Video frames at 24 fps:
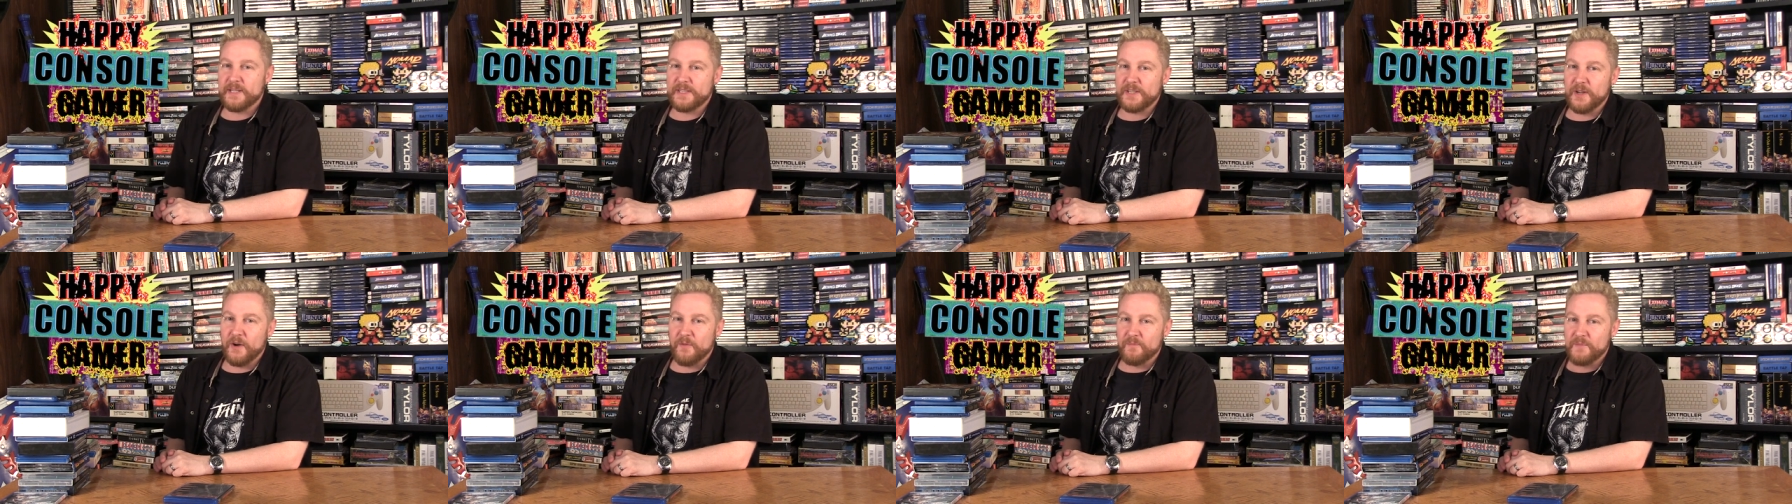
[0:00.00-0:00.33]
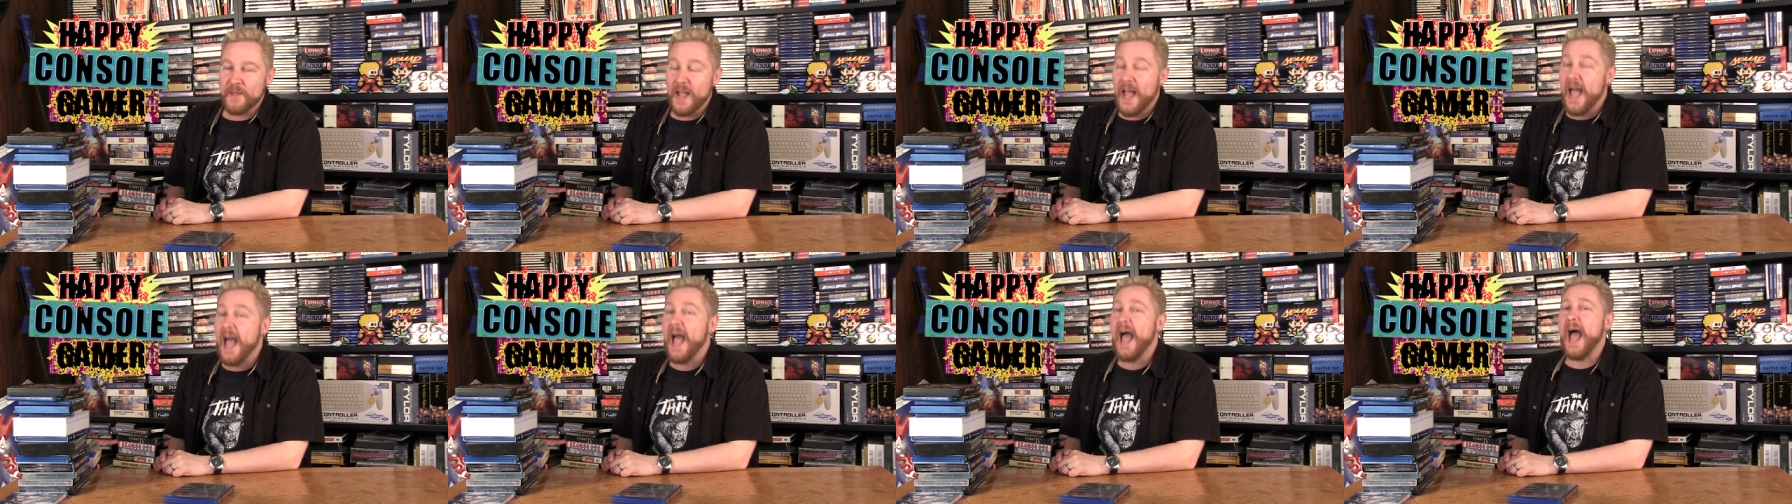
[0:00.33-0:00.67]
So
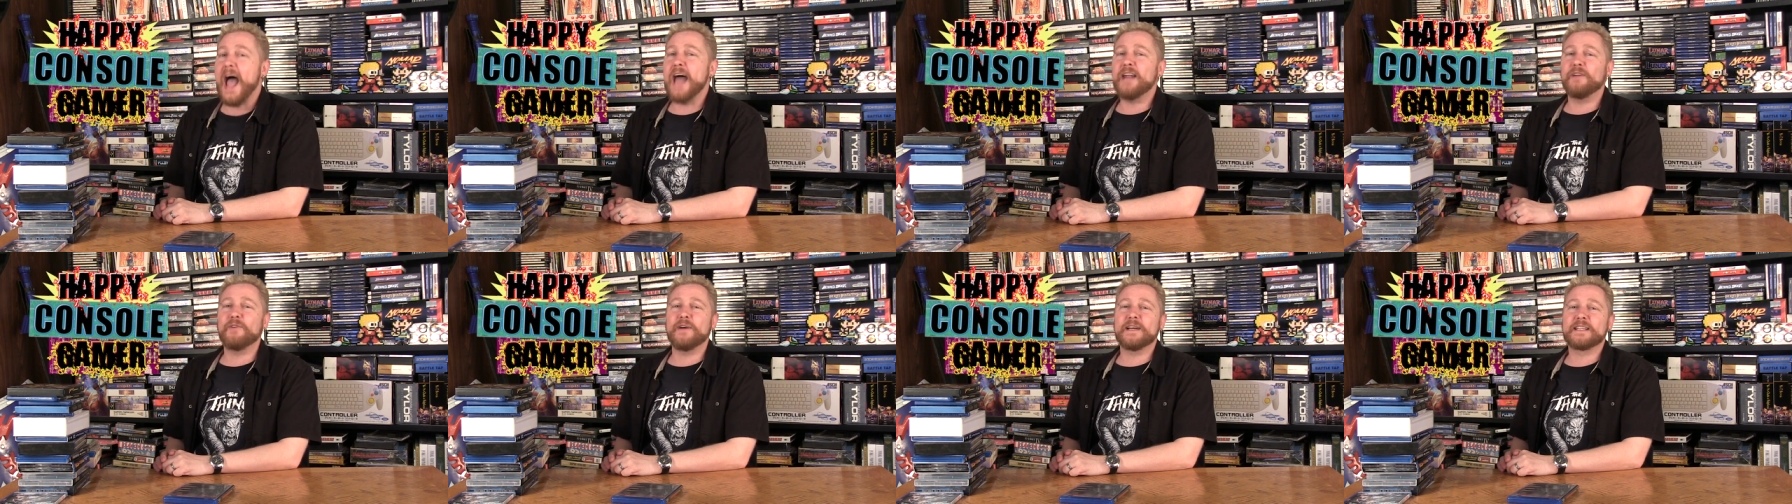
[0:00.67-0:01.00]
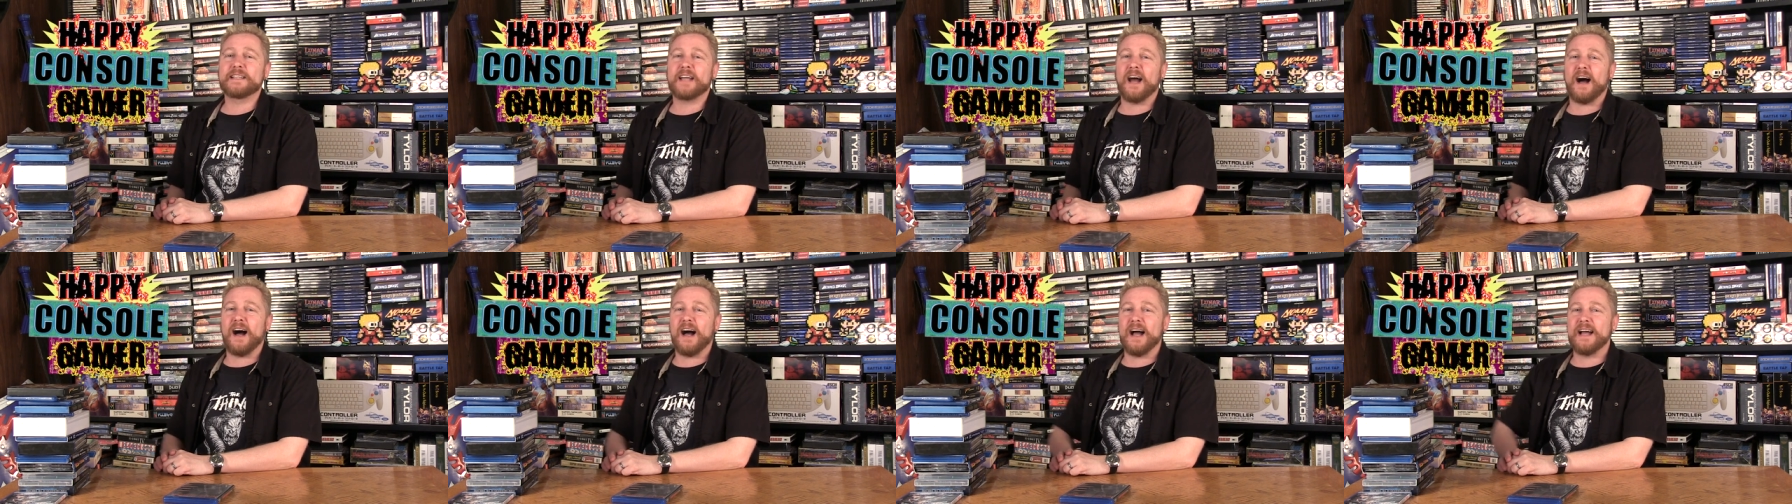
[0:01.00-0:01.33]

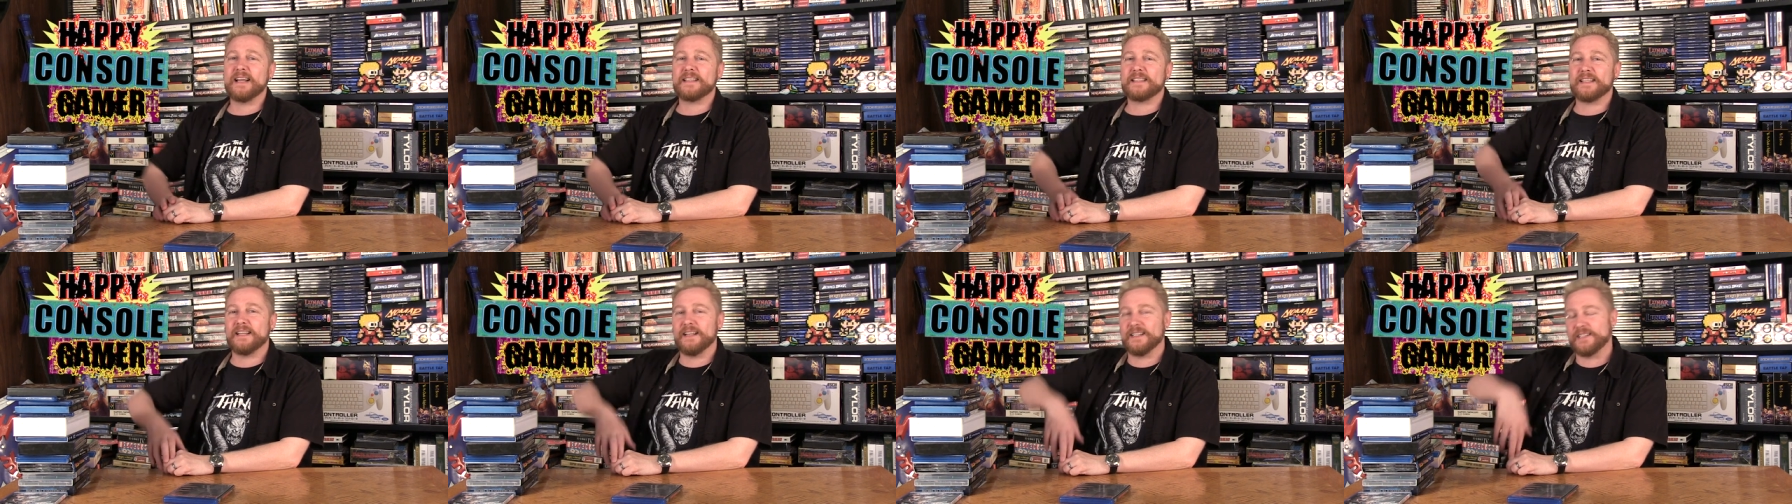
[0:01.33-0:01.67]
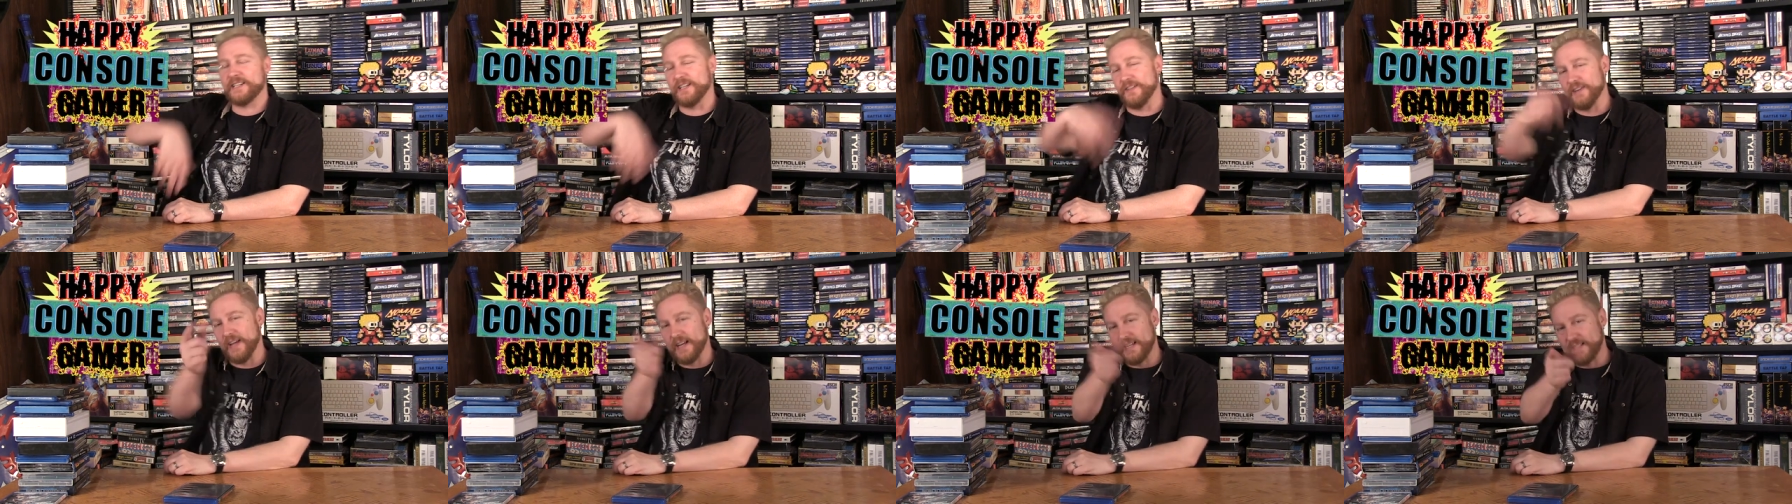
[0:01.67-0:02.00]
anyways, guys,
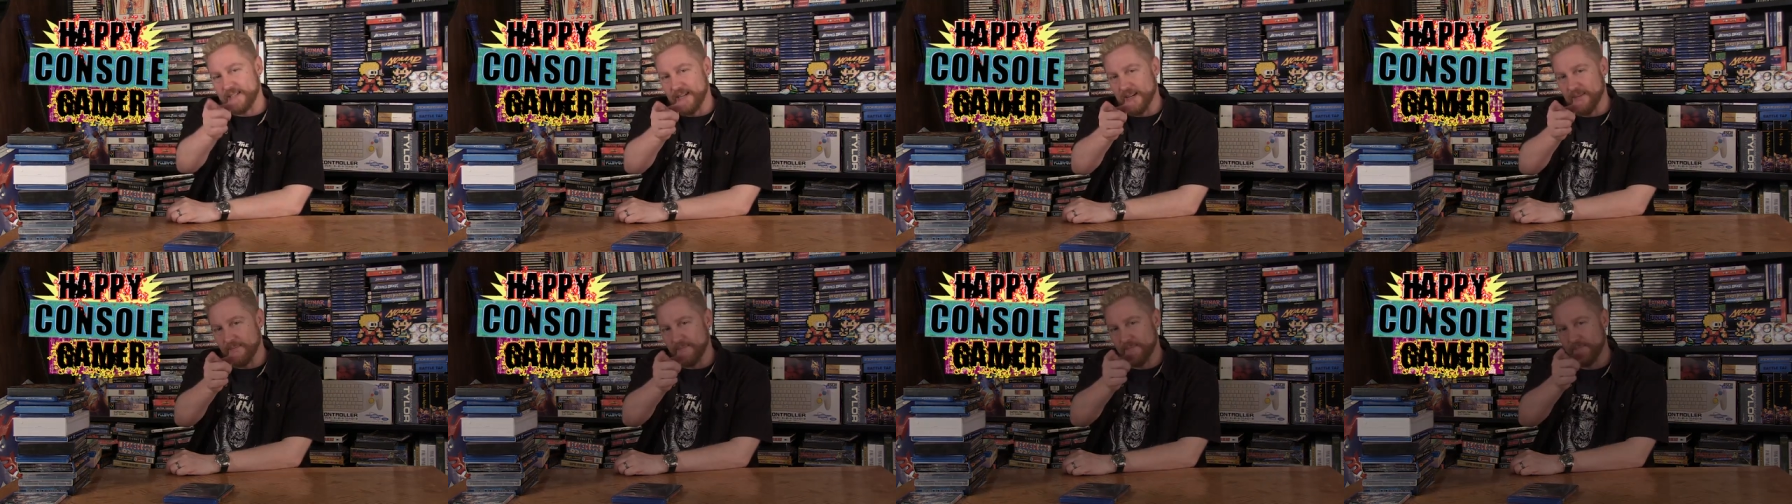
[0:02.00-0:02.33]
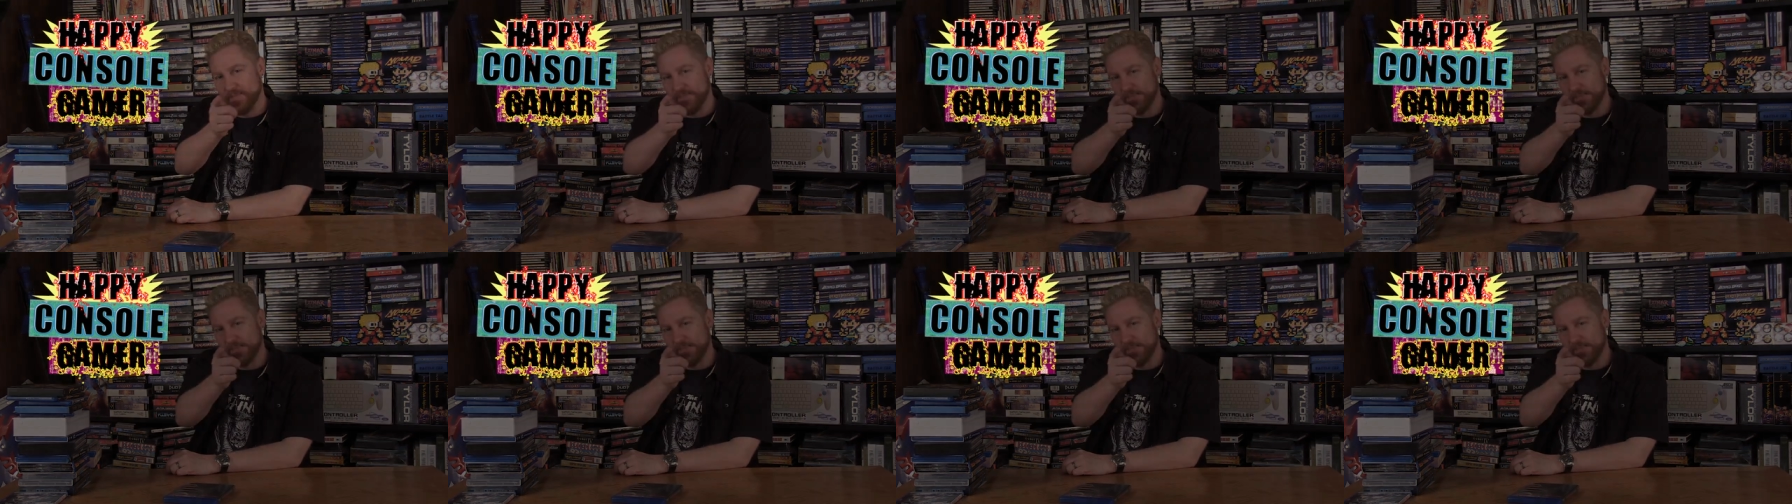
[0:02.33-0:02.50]
until next time.